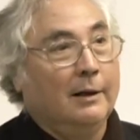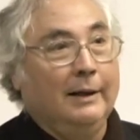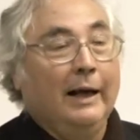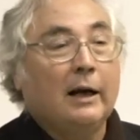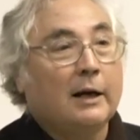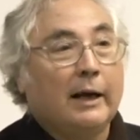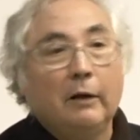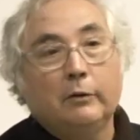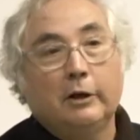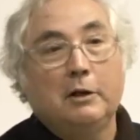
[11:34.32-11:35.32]
They are
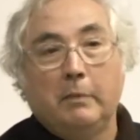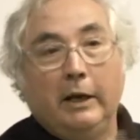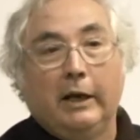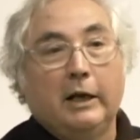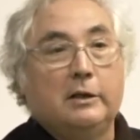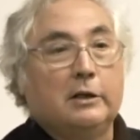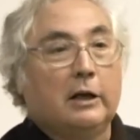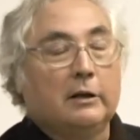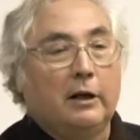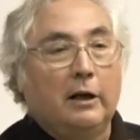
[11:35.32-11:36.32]
counted in many cases
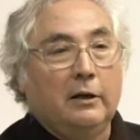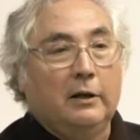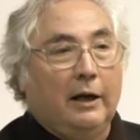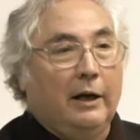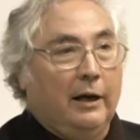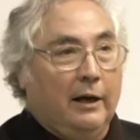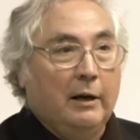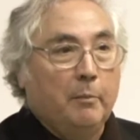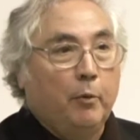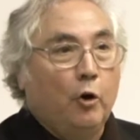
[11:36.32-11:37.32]
as
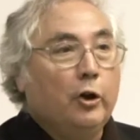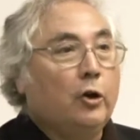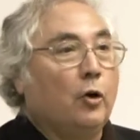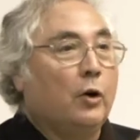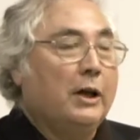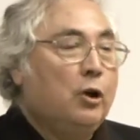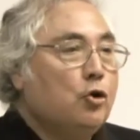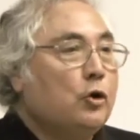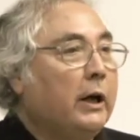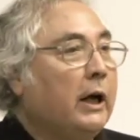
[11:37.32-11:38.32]
unemployed or
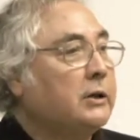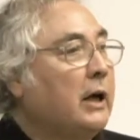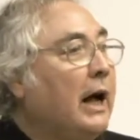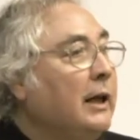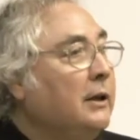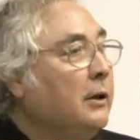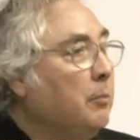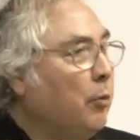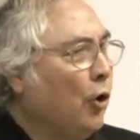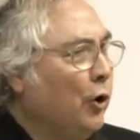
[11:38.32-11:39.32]
usually as
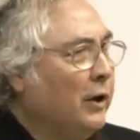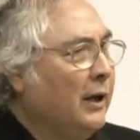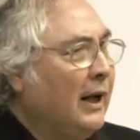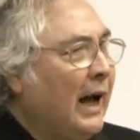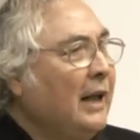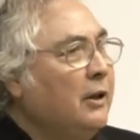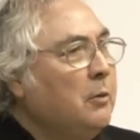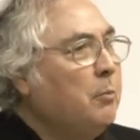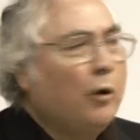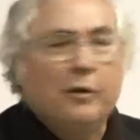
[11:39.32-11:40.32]
underemployed.
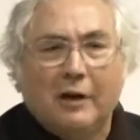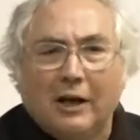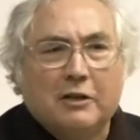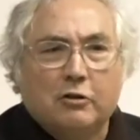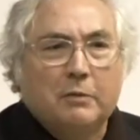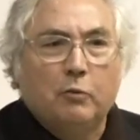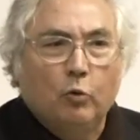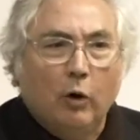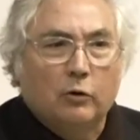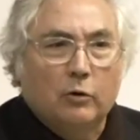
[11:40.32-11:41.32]
Underemployed in relationship
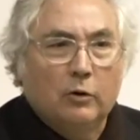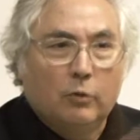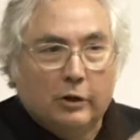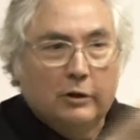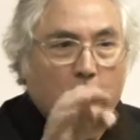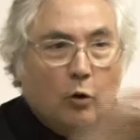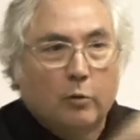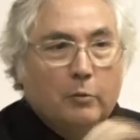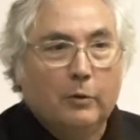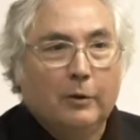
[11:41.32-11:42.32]
to what? What is the
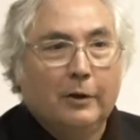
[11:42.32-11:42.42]
norm?